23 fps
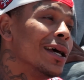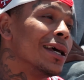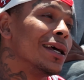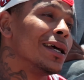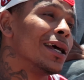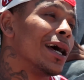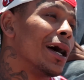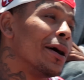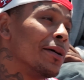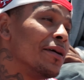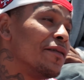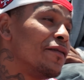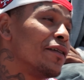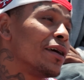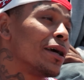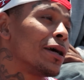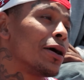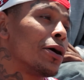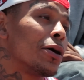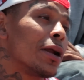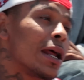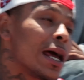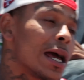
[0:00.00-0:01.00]
Yeah, I mean, if
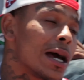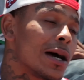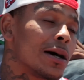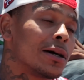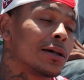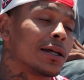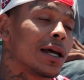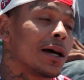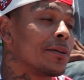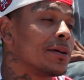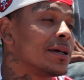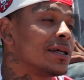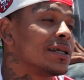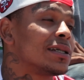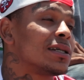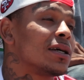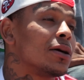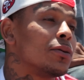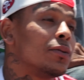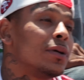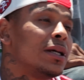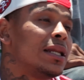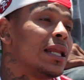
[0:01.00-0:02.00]
it go down, you know what I mean?
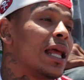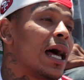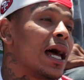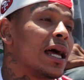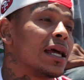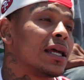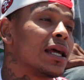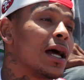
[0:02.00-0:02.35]
So we like,